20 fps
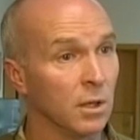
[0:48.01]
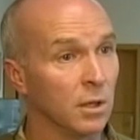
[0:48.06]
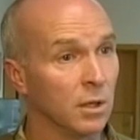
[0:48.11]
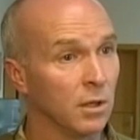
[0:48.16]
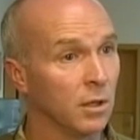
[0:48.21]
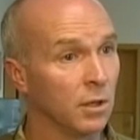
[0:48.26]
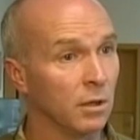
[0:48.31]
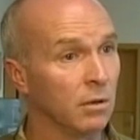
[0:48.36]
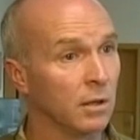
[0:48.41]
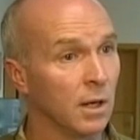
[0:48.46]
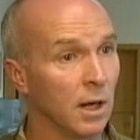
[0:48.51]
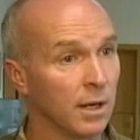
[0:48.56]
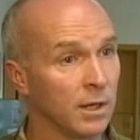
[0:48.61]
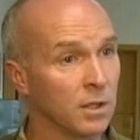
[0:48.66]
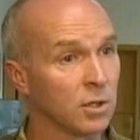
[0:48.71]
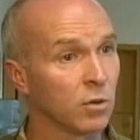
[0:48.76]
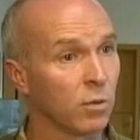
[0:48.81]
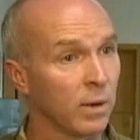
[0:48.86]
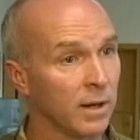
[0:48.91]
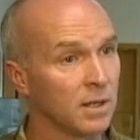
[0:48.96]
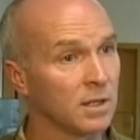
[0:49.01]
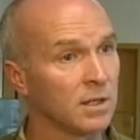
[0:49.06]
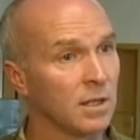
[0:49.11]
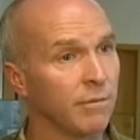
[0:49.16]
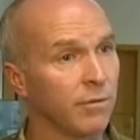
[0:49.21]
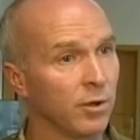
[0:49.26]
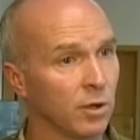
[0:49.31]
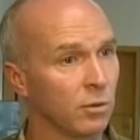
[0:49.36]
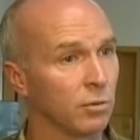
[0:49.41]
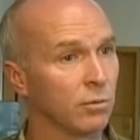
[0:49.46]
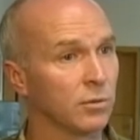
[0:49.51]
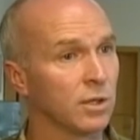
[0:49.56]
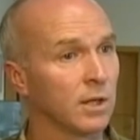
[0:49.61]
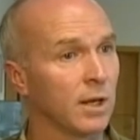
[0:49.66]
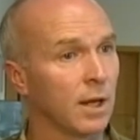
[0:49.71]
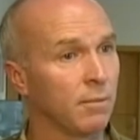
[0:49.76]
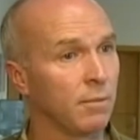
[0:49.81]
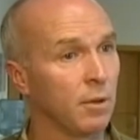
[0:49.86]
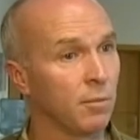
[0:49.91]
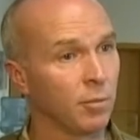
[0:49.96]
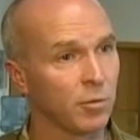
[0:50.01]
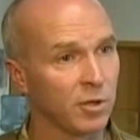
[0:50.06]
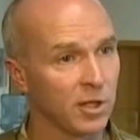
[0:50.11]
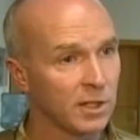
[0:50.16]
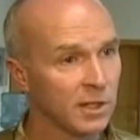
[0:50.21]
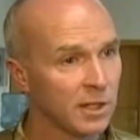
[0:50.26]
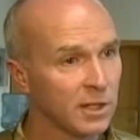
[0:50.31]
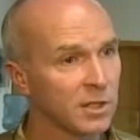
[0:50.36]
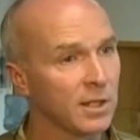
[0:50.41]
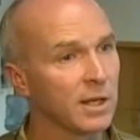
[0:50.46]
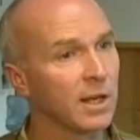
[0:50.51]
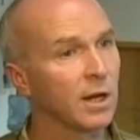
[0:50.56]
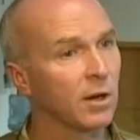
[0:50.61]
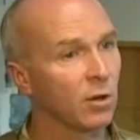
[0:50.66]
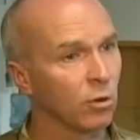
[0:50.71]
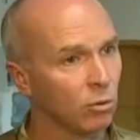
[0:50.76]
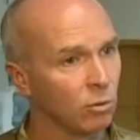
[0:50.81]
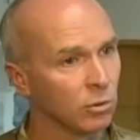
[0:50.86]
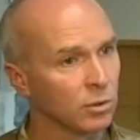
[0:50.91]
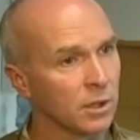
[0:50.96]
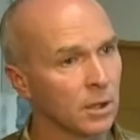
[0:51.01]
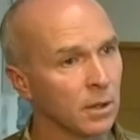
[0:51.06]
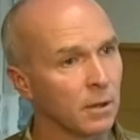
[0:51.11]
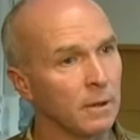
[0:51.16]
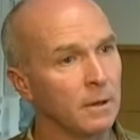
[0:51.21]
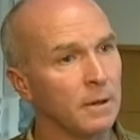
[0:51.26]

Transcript: you know, and it's quite difficult to get people, particularly as they get older